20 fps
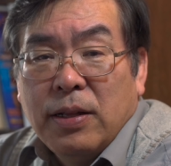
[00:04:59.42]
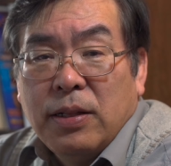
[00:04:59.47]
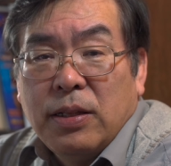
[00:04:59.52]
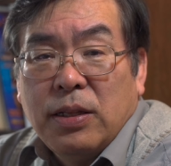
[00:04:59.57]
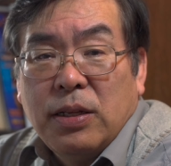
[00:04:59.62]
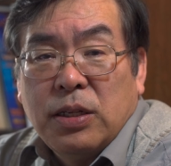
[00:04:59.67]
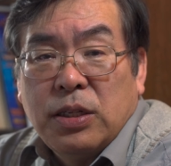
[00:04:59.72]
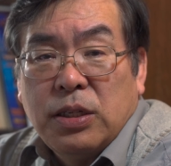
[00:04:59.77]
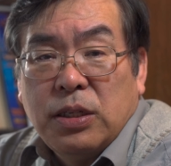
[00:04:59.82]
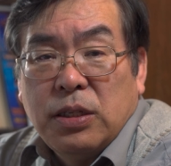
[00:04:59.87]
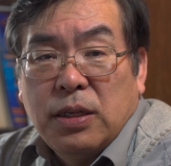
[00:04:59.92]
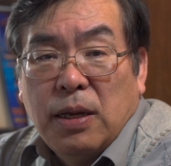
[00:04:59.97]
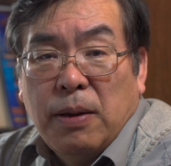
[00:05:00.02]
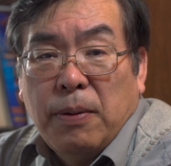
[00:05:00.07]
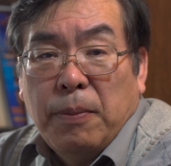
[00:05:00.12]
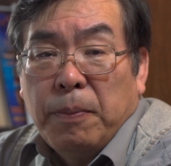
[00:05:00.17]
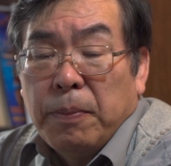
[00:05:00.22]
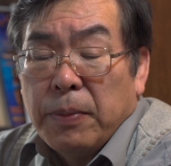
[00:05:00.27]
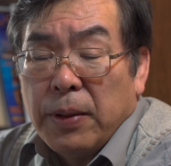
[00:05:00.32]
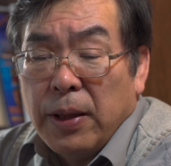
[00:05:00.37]
This is
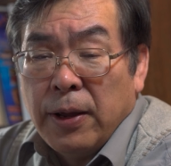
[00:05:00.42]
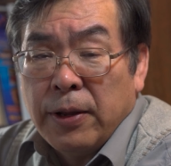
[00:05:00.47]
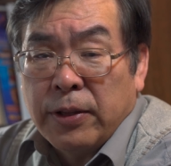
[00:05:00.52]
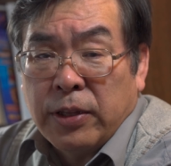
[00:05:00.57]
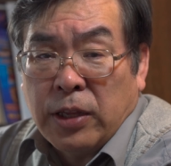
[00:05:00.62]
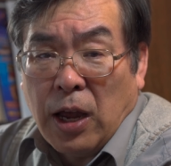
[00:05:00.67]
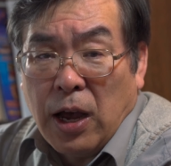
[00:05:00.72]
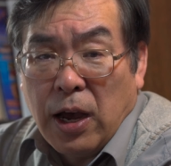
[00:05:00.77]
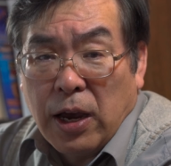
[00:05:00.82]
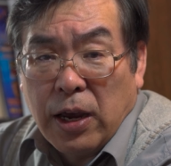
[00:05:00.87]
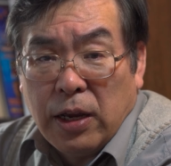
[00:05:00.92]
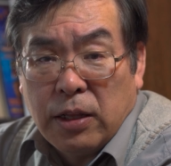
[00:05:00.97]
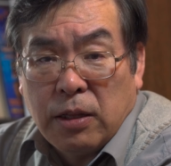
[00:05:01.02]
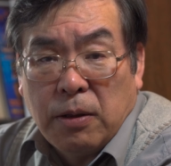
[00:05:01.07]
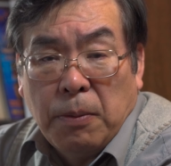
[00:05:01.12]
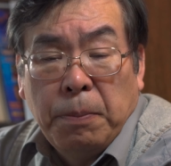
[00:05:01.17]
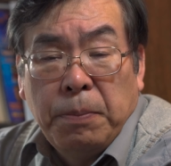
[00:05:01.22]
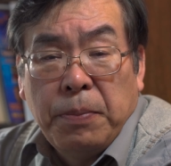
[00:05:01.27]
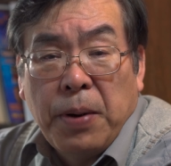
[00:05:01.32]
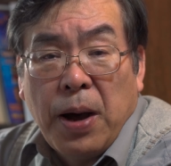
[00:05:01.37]
target
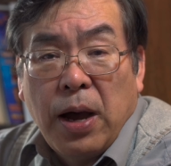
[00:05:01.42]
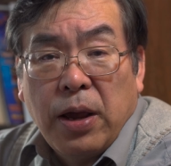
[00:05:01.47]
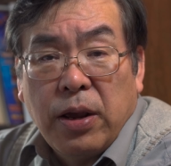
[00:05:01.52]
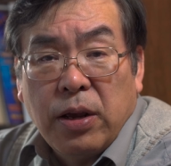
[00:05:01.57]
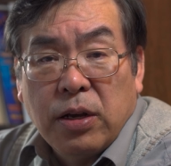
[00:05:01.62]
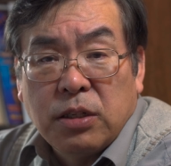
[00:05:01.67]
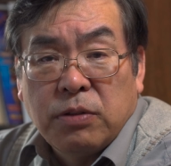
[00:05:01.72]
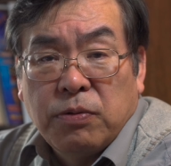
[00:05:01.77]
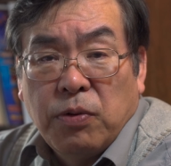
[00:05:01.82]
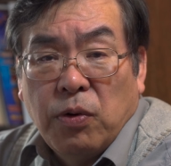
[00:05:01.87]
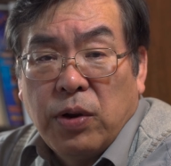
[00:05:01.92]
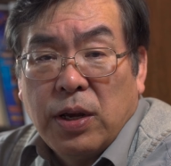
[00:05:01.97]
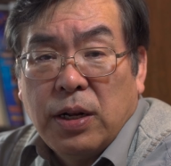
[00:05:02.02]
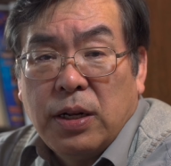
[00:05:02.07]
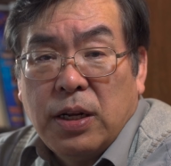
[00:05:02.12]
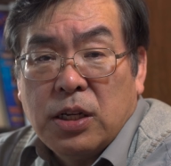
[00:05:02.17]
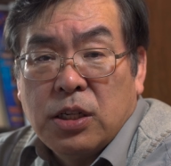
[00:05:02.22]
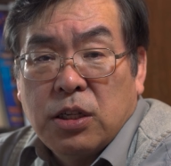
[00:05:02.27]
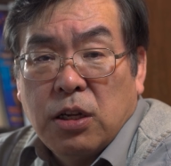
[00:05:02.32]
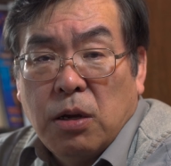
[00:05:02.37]
buyers for your
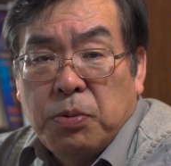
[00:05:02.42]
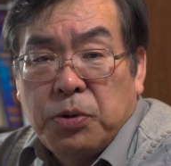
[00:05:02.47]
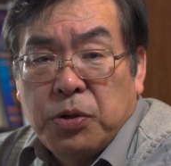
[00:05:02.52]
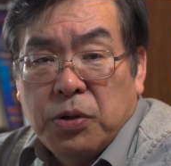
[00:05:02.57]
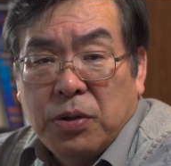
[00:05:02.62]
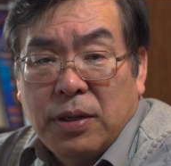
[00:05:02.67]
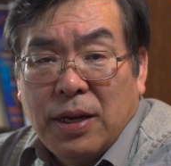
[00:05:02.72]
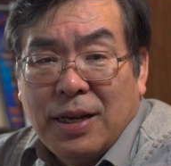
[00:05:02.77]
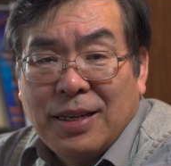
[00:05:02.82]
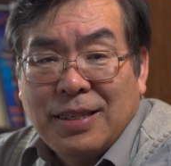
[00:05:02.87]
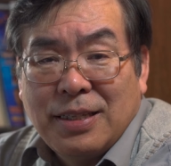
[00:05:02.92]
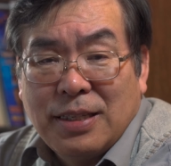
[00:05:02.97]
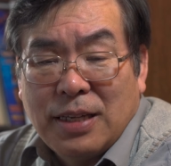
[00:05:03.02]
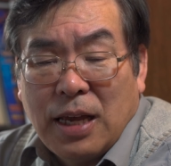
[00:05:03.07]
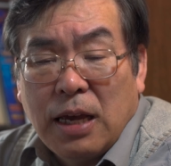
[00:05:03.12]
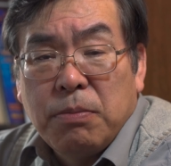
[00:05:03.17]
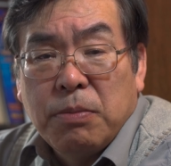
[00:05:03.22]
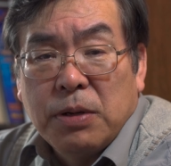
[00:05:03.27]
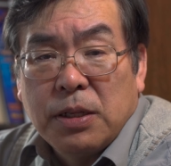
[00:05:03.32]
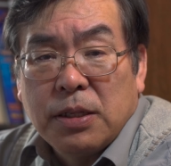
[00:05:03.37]
lease option
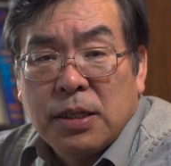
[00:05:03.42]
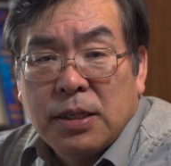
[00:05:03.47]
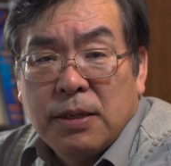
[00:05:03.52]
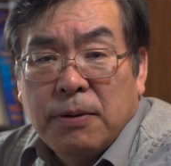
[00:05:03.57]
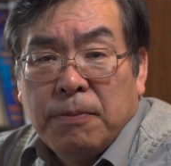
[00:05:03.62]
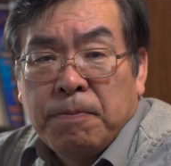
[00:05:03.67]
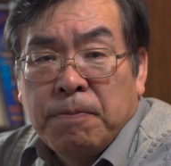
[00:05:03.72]
assignment.